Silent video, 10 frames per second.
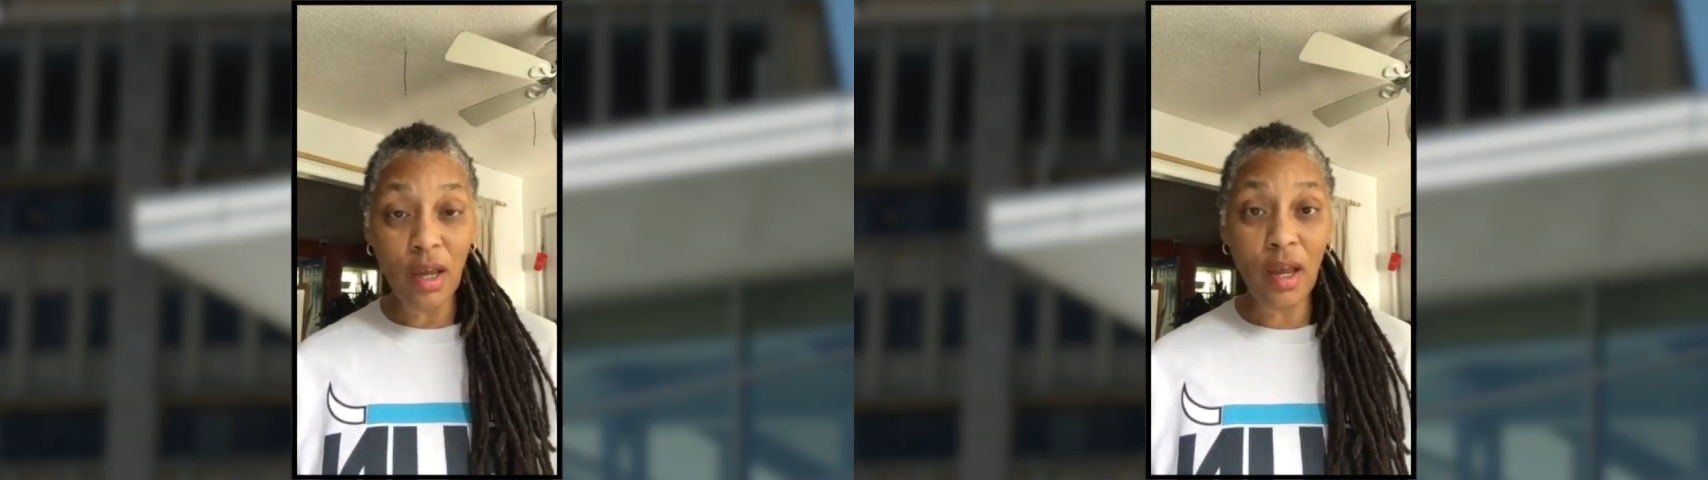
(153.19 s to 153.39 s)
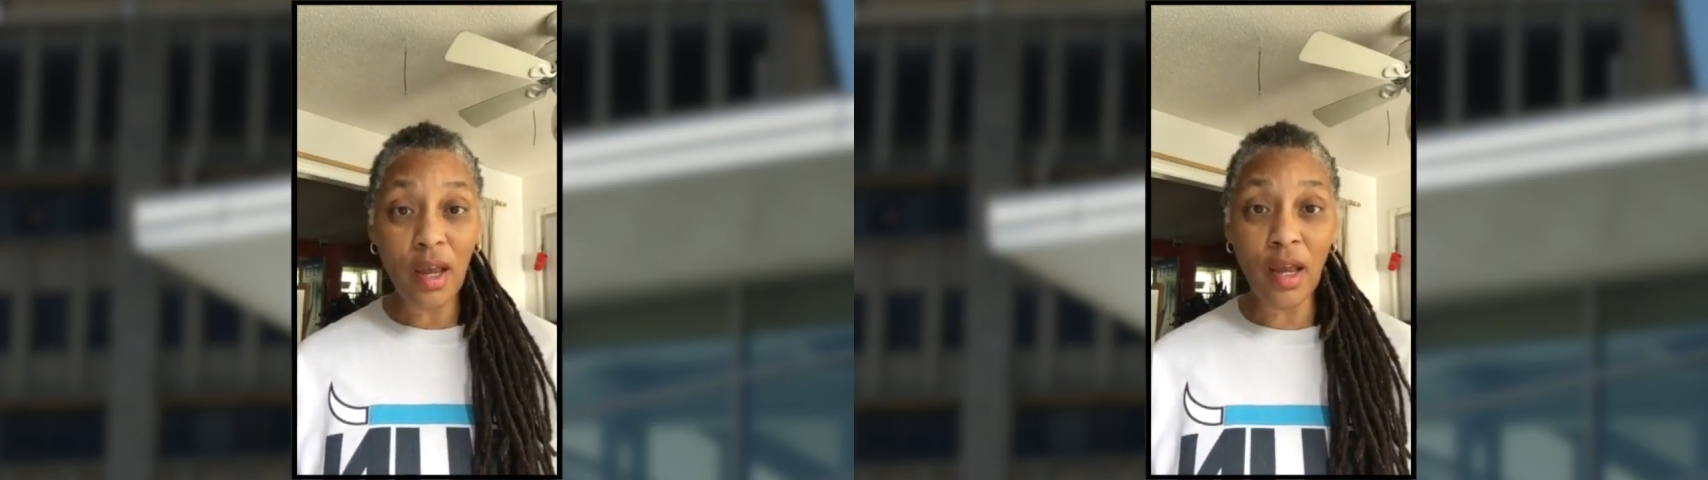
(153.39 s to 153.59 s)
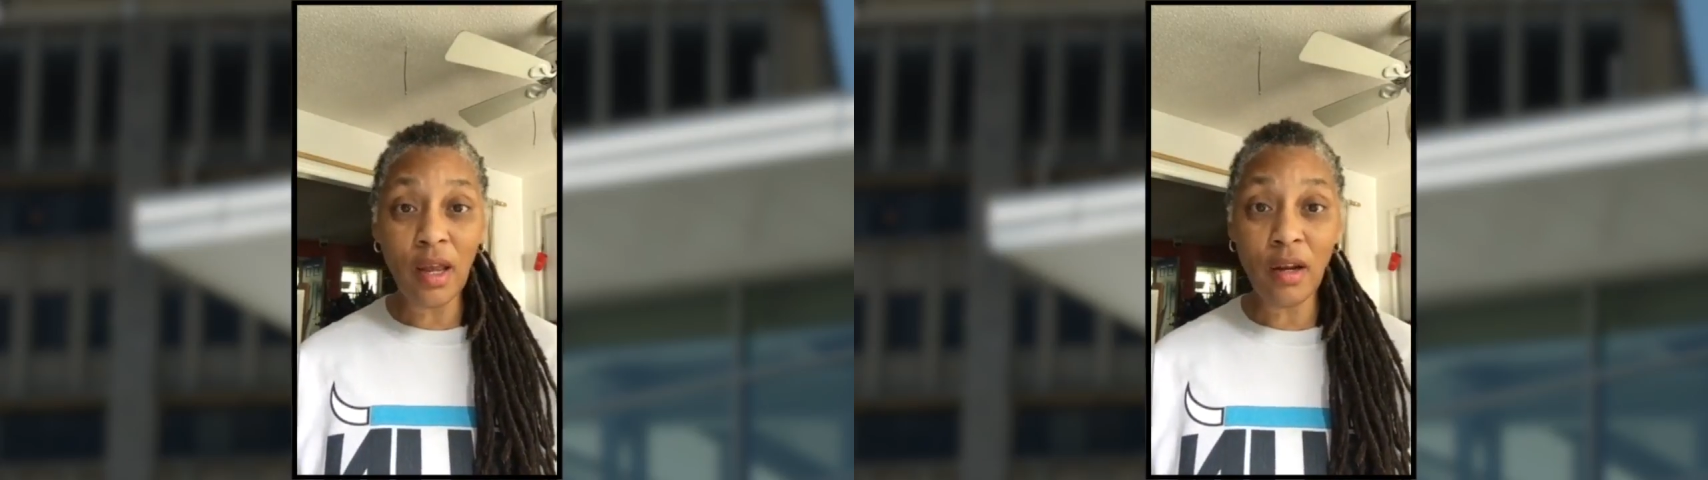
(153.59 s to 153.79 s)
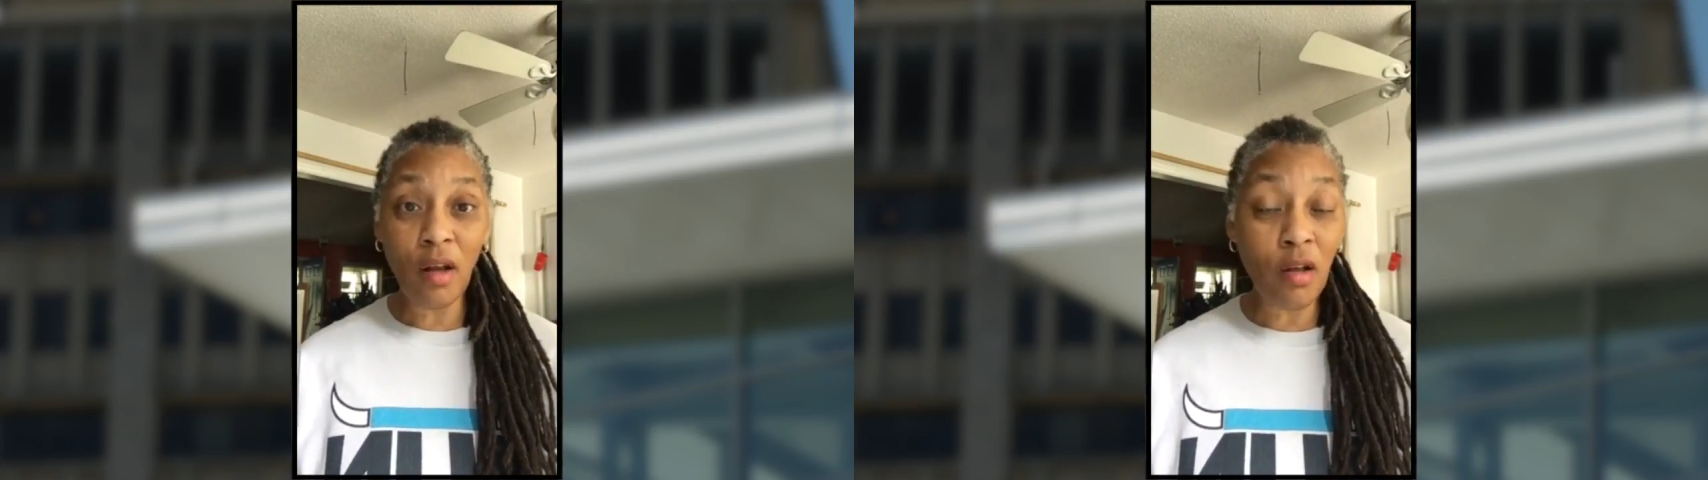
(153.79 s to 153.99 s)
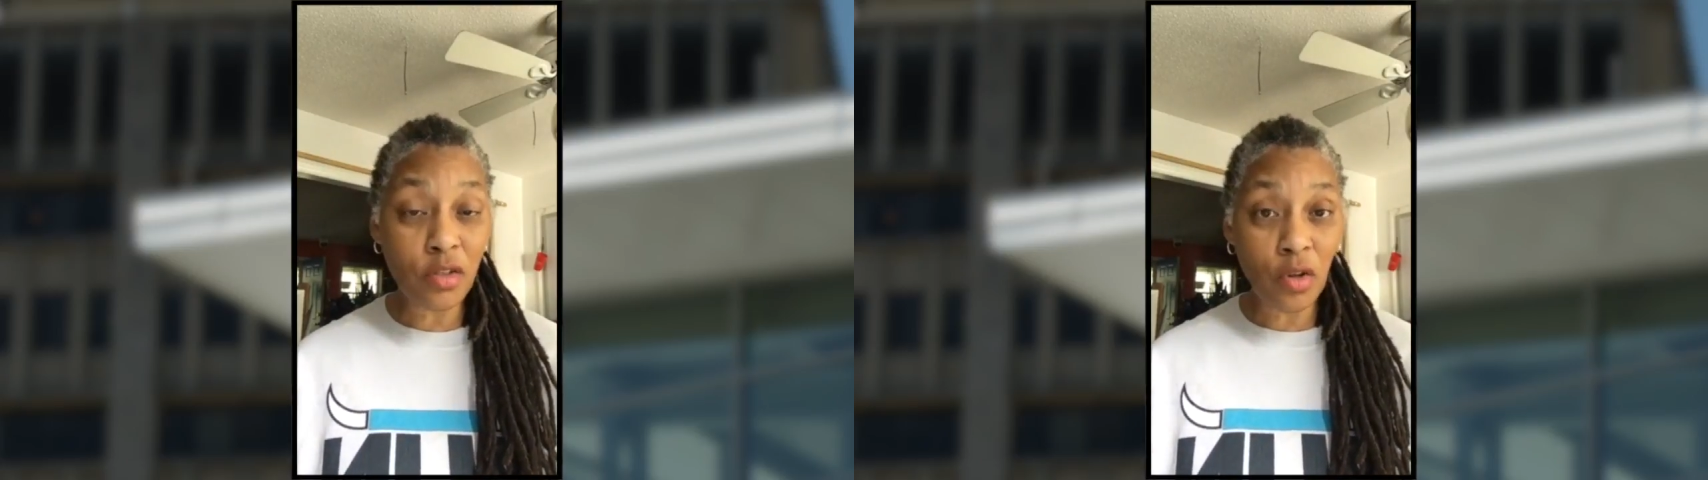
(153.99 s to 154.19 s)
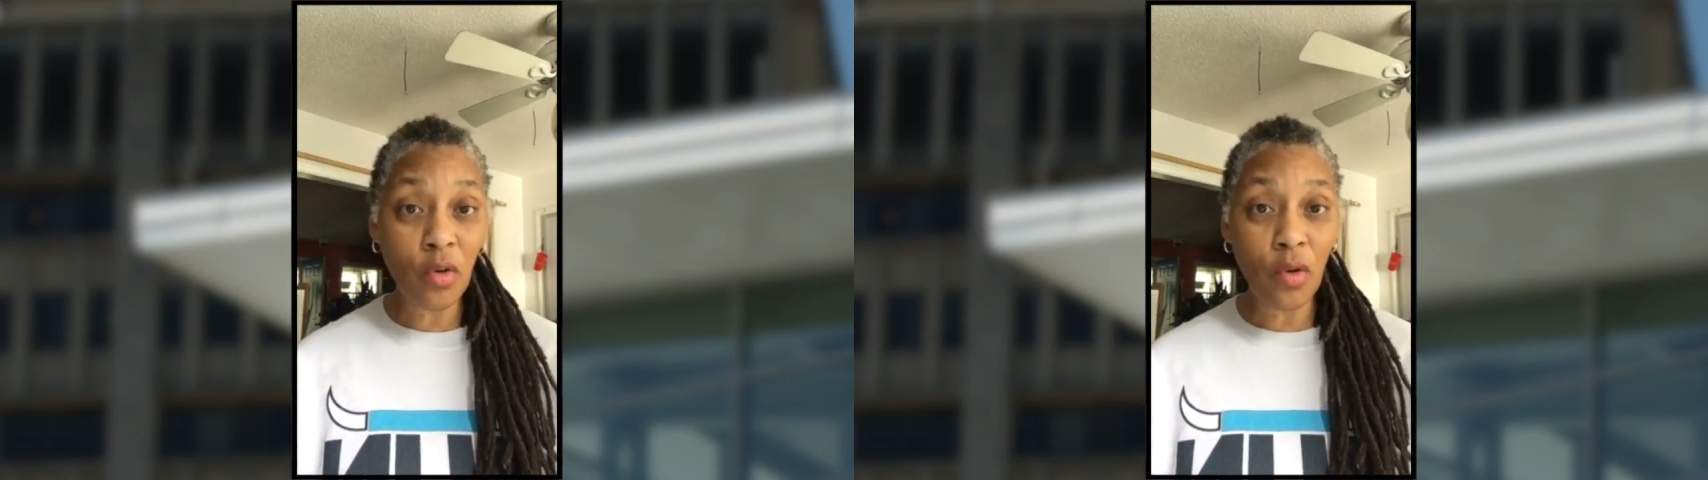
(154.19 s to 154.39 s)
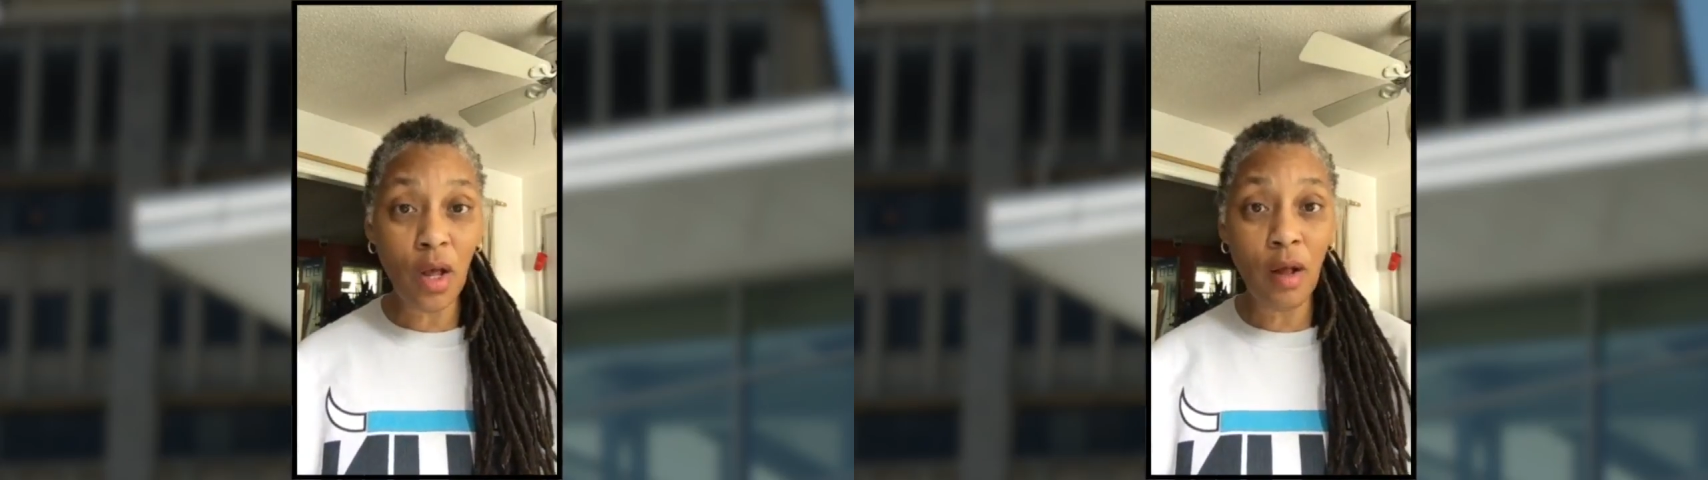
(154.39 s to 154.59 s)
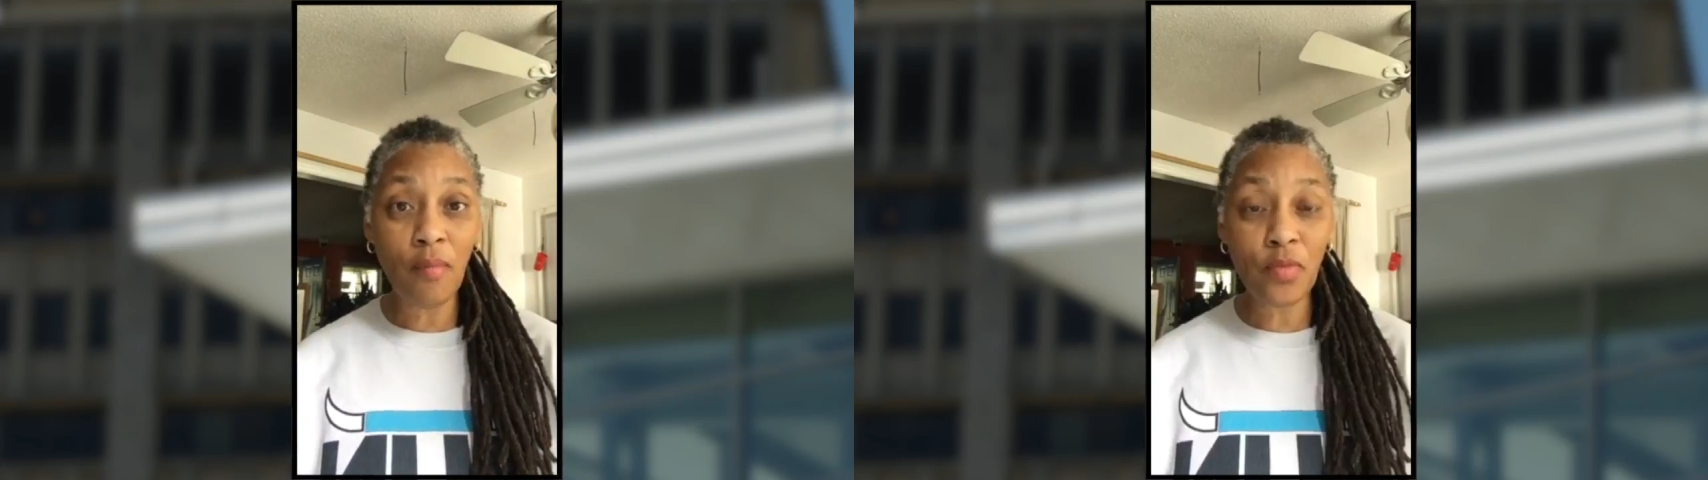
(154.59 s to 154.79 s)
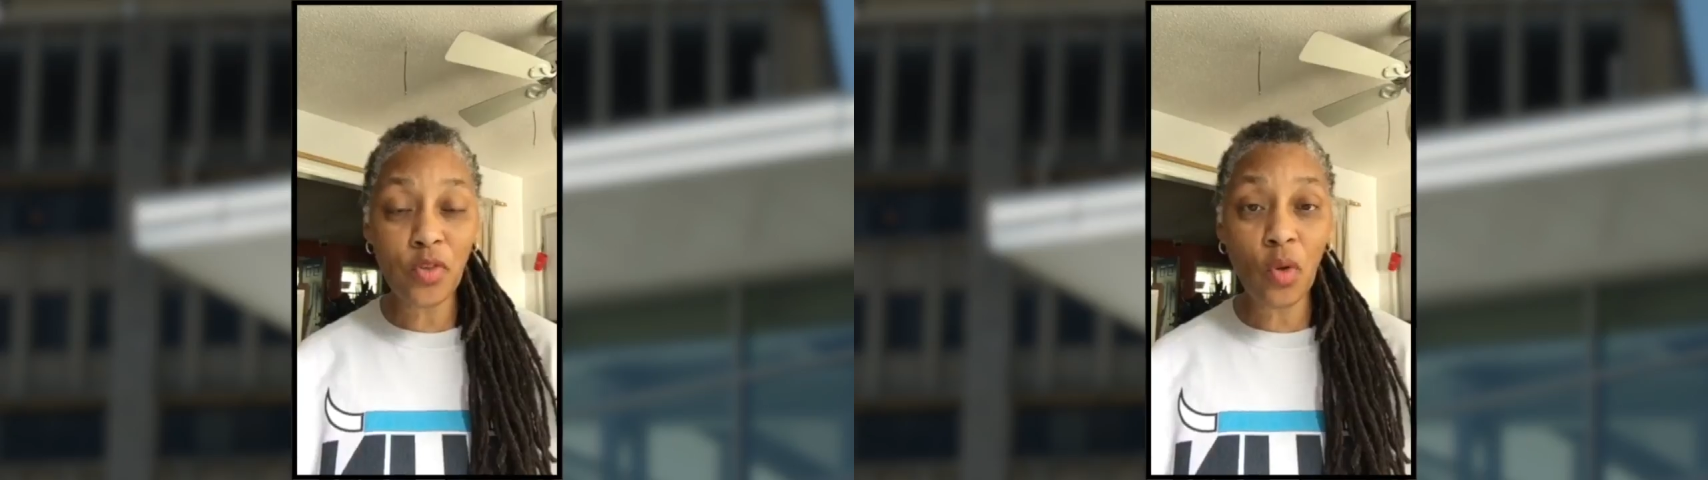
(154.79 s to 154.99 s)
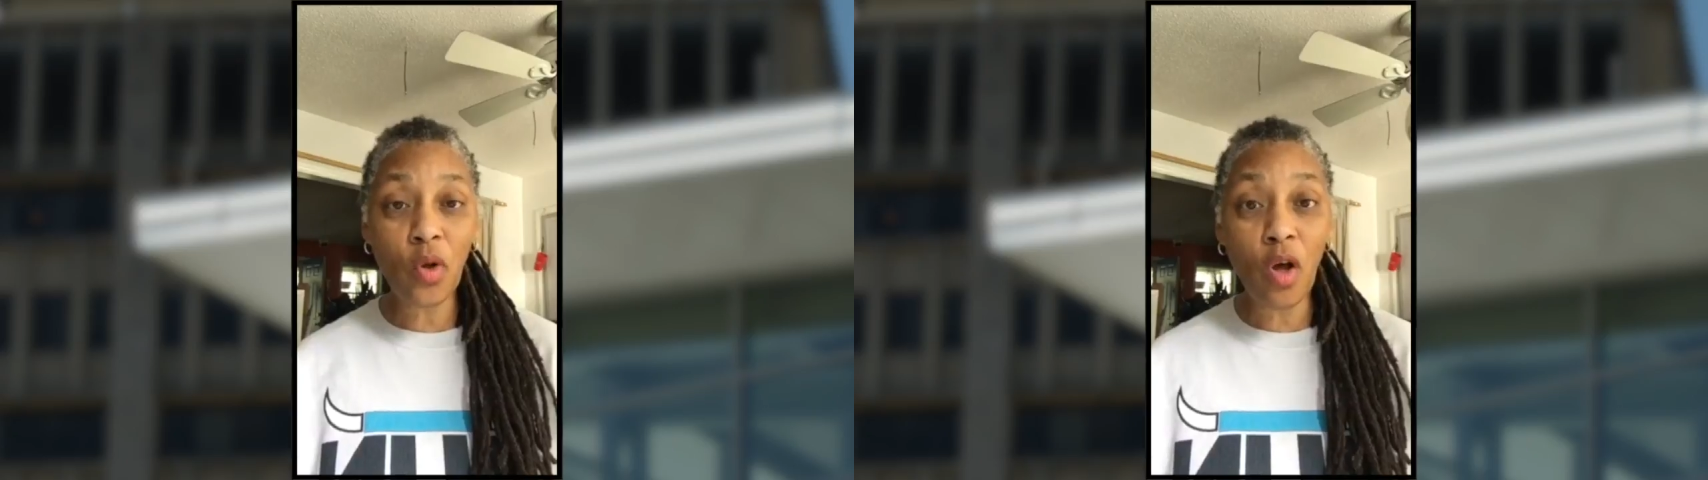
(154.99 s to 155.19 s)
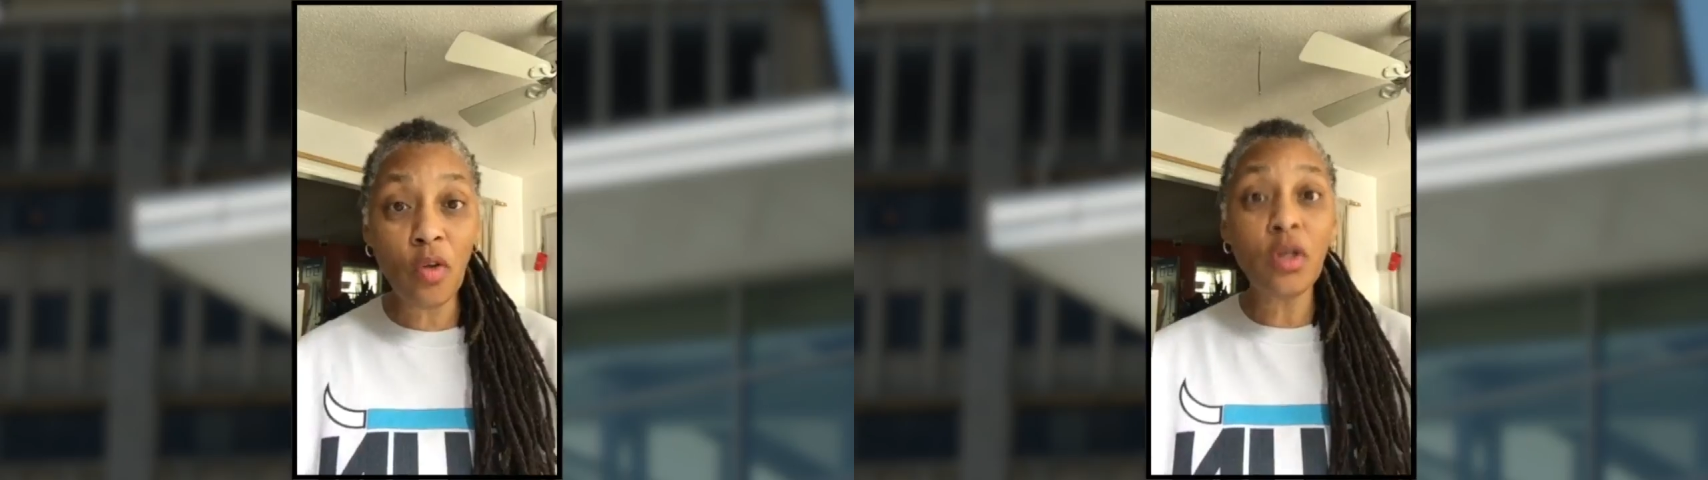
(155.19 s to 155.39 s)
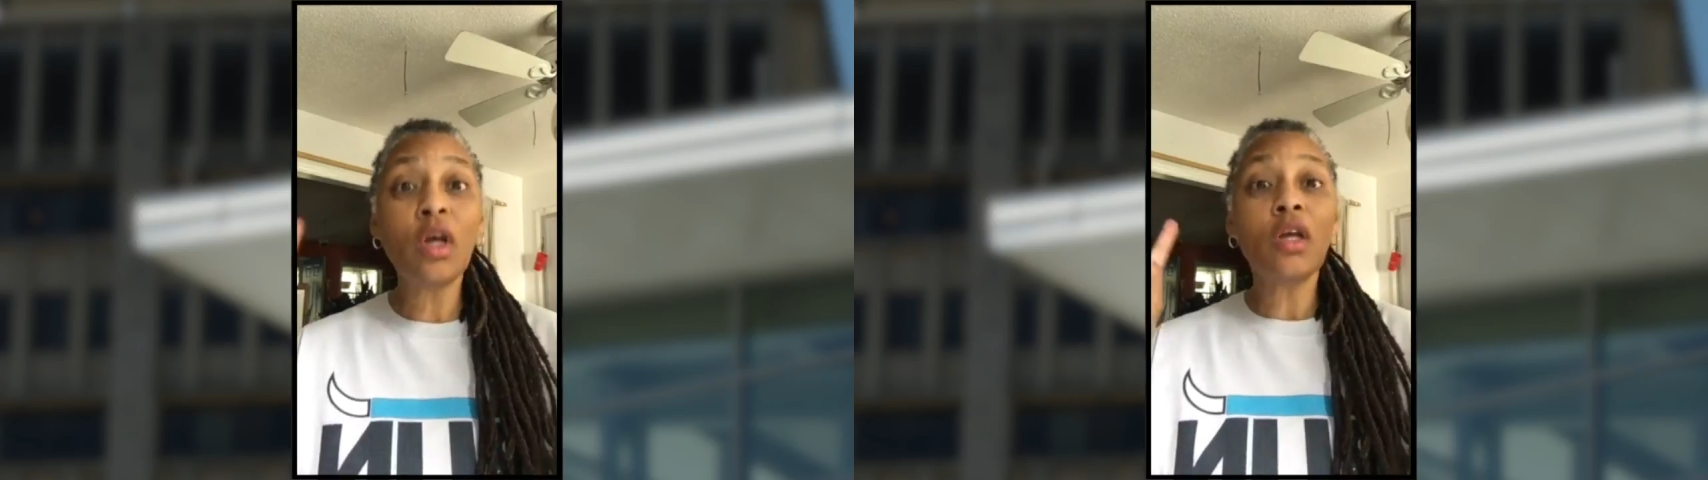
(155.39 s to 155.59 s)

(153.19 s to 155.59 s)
and also so-called,